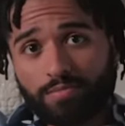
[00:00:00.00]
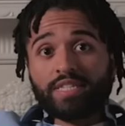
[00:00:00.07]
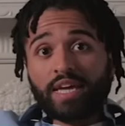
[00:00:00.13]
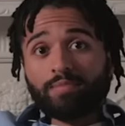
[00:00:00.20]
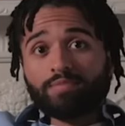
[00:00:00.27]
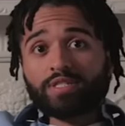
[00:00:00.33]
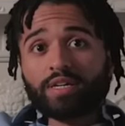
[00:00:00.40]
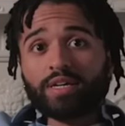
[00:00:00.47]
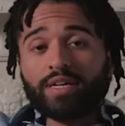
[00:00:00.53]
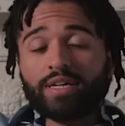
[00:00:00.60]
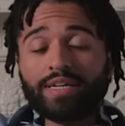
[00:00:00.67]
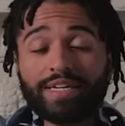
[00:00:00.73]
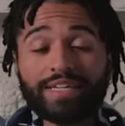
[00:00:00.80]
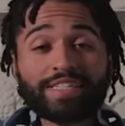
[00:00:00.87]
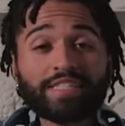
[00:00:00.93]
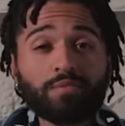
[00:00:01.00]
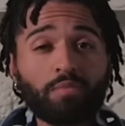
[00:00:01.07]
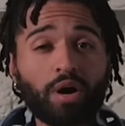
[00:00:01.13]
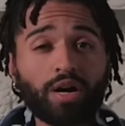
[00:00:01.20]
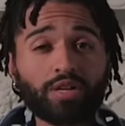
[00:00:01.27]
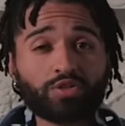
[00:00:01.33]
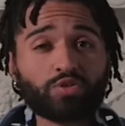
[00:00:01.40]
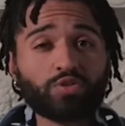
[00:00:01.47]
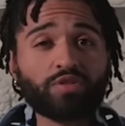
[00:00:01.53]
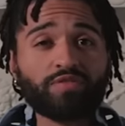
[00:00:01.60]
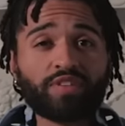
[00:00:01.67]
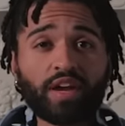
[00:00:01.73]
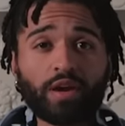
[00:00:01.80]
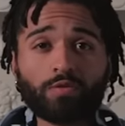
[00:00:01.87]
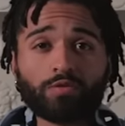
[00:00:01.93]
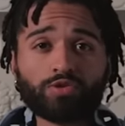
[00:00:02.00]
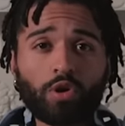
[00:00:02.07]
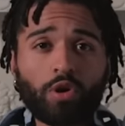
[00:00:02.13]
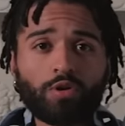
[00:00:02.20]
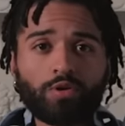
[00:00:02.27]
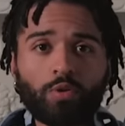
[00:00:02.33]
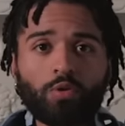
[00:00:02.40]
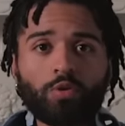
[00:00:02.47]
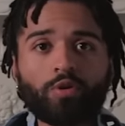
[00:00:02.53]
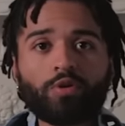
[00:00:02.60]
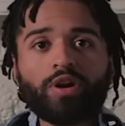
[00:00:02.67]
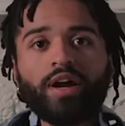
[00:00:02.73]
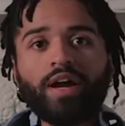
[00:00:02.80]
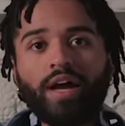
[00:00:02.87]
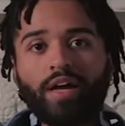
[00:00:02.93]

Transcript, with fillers: Samsa is the monster of Carroll's art horror,